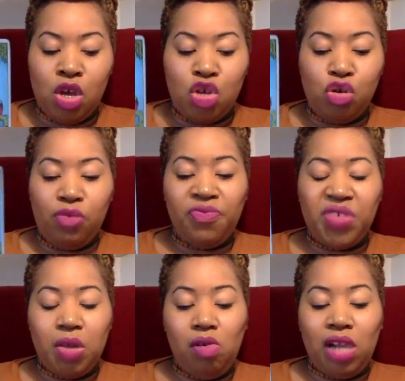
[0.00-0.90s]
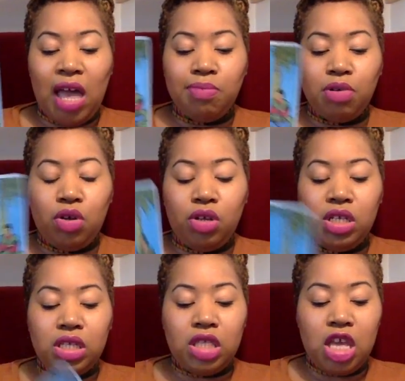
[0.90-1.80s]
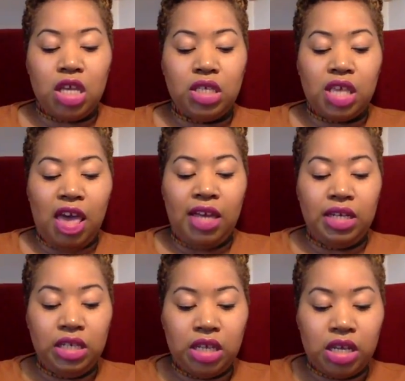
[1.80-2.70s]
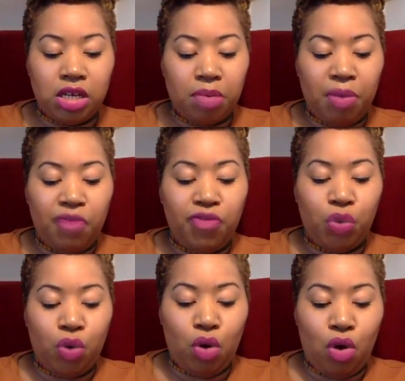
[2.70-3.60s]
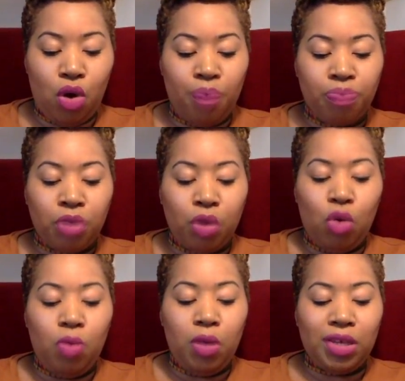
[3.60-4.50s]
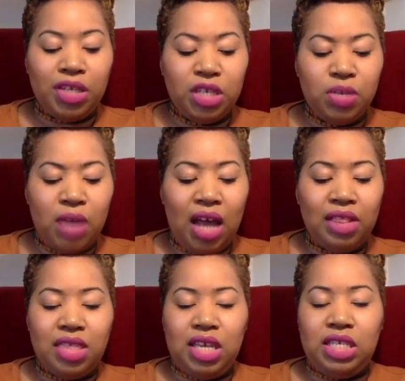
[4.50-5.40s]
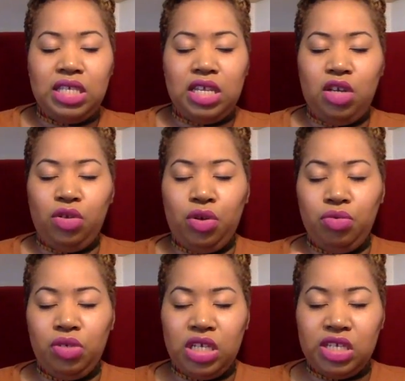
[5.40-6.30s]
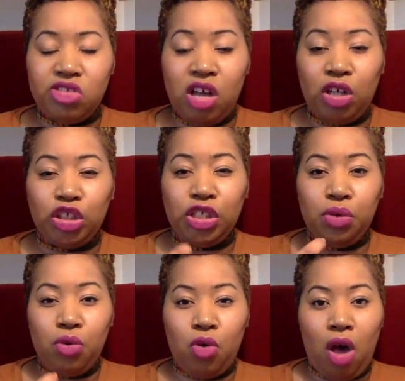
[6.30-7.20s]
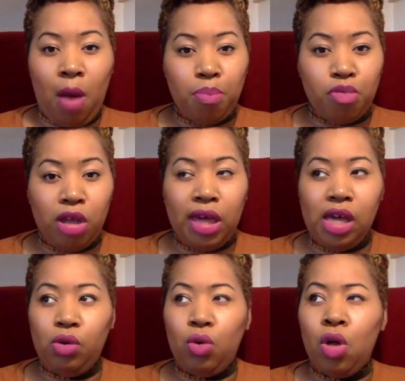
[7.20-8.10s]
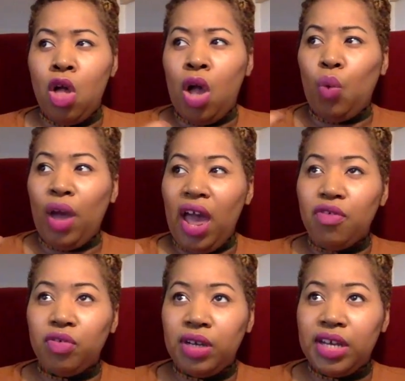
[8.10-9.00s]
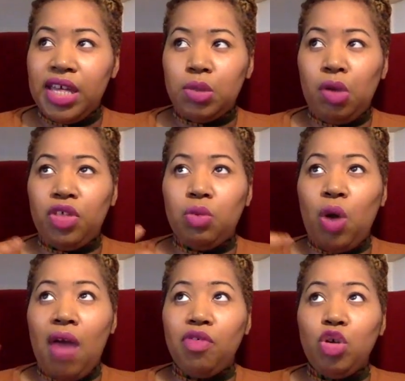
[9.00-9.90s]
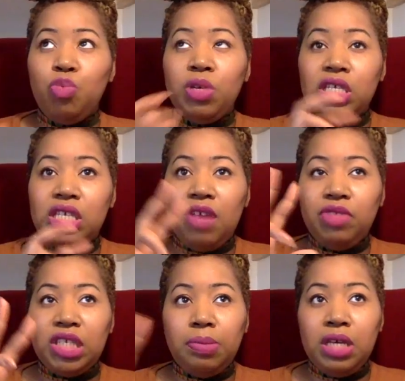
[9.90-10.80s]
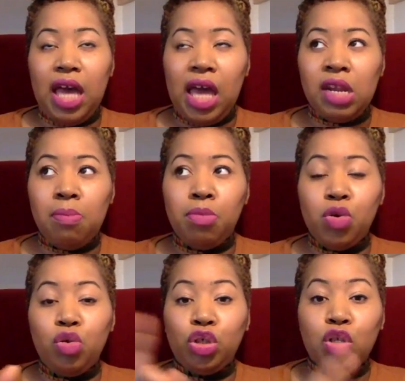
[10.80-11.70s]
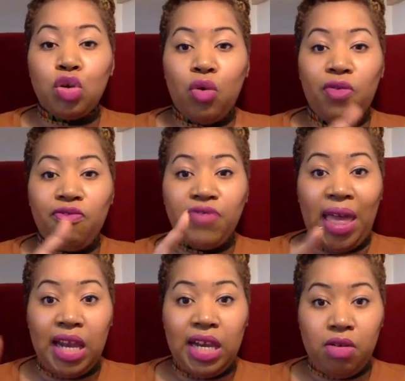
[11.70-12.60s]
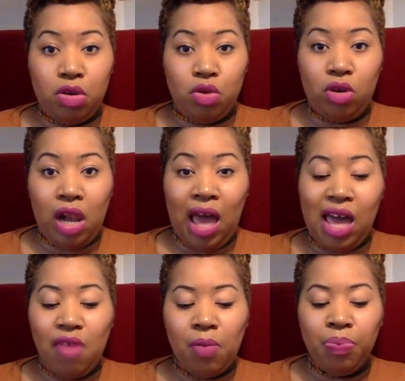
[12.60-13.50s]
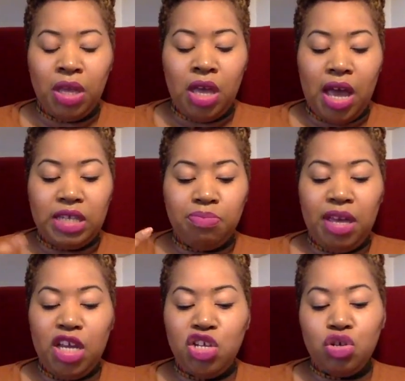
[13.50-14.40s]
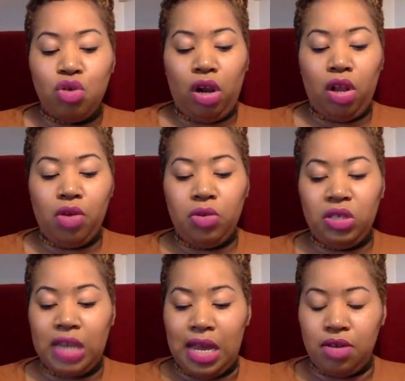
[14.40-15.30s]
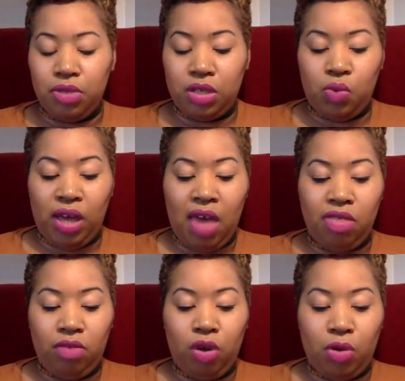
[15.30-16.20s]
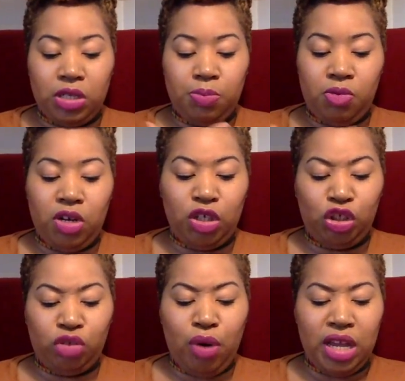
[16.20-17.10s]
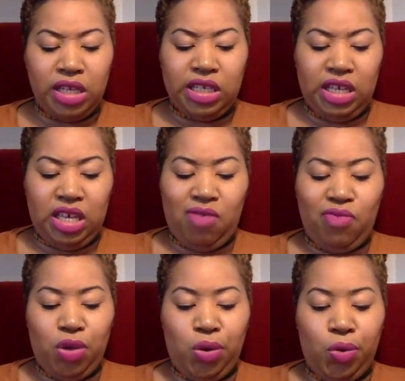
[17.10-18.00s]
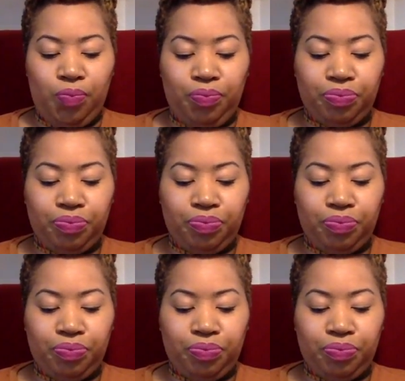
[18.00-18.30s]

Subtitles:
You feel like because things ended before, or because you had this, you know, dysfunctional upbringing, or whatever it is, whatever you perceive to be an emotional failure in your life has made you close down to whatever else Spirit is trying to give you.